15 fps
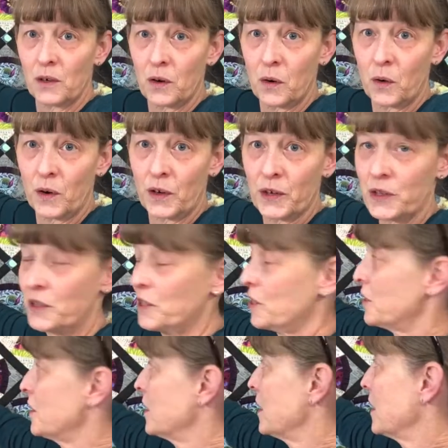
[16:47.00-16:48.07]

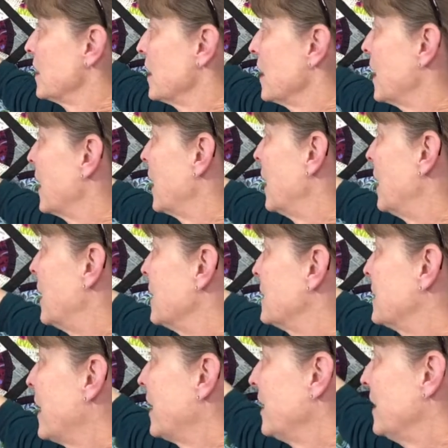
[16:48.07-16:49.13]
corners
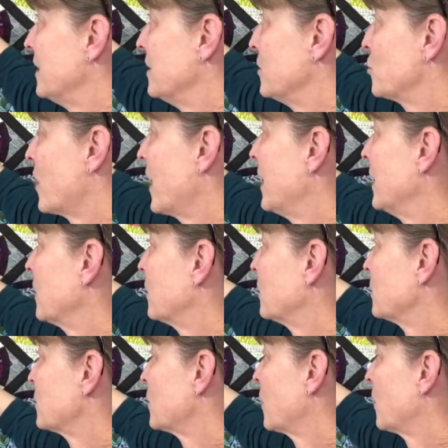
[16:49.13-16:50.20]
set in
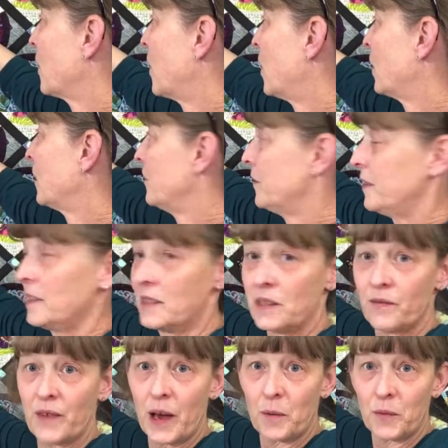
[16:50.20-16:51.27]
triangles are all of this
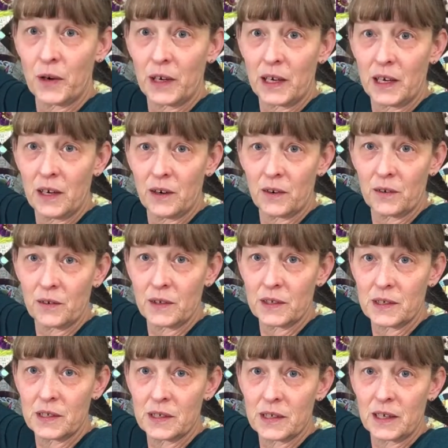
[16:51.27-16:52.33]
fabric here,
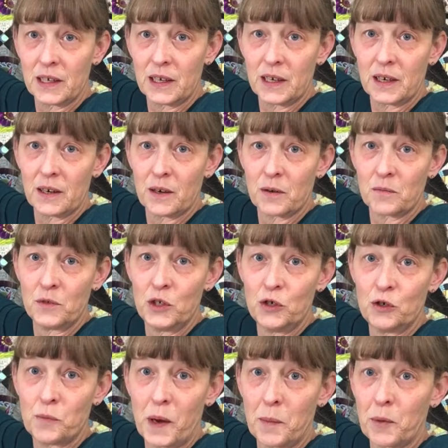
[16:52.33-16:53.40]
this like
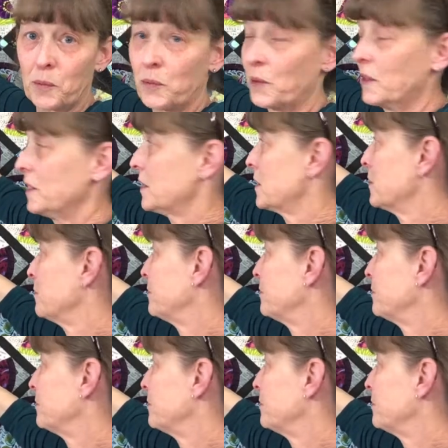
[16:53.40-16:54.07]
newspaper print.